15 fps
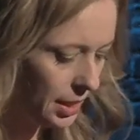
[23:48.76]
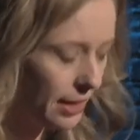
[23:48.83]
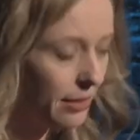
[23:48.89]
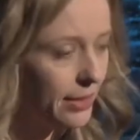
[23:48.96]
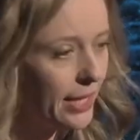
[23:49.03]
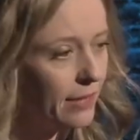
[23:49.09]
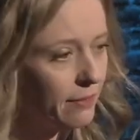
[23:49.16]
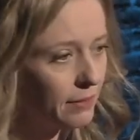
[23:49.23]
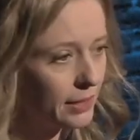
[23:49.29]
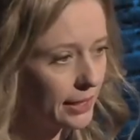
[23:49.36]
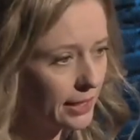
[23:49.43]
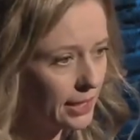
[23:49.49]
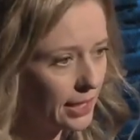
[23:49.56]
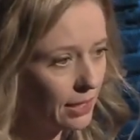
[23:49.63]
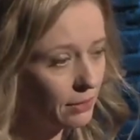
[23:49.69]

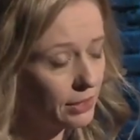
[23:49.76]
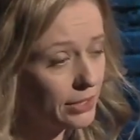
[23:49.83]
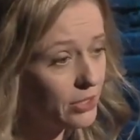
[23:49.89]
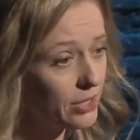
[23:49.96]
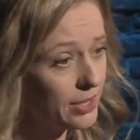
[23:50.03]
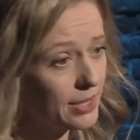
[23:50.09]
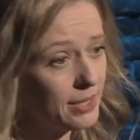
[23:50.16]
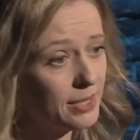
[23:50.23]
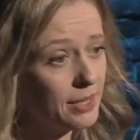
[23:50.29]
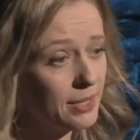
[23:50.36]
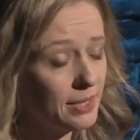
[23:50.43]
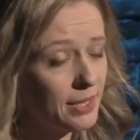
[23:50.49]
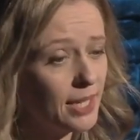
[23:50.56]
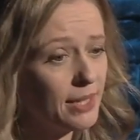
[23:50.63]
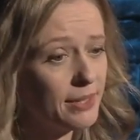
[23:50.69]
Thankfully, our religious sisters
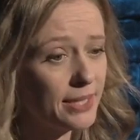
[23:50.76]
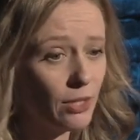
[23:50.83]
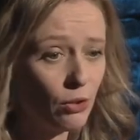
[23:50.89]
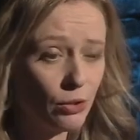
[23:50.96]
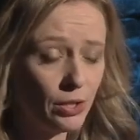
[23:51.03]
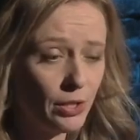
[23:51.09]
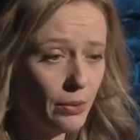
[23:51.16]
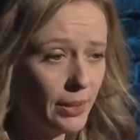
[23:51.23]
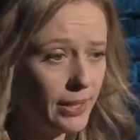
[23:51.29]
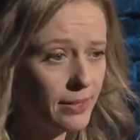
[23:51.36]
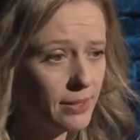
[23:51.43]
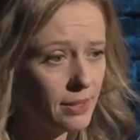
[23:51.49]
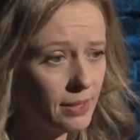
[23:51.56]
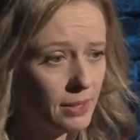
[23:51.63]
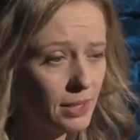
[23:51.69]
and nuns here in the
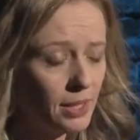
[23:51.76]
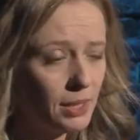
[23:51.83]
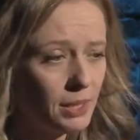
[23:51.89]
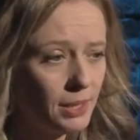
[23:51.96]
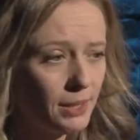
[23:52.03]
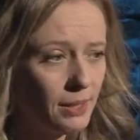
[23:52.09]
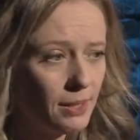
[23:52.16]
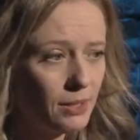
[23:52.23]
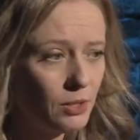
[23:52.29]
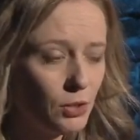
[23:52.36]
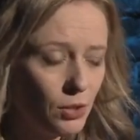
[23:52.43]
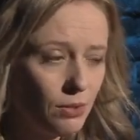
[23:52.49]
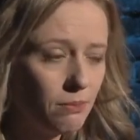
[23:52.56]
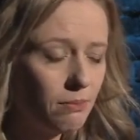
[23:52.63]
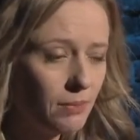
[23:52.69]
US
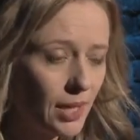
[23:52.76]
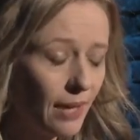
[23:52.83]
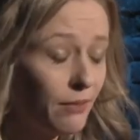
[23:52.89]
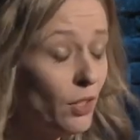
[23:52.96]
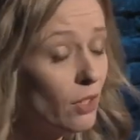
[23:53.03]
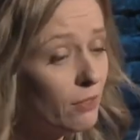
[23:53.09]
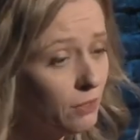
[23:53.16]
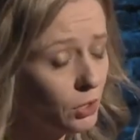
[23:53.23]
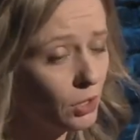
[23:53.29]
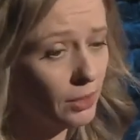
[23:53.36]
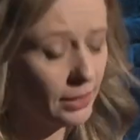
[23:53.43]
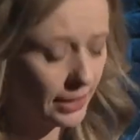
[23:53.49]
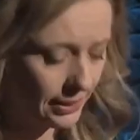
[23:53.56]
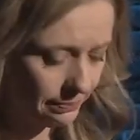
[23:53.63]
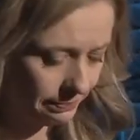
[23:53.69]
have not
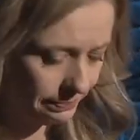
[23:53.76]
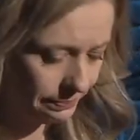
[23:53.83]
forgotten that.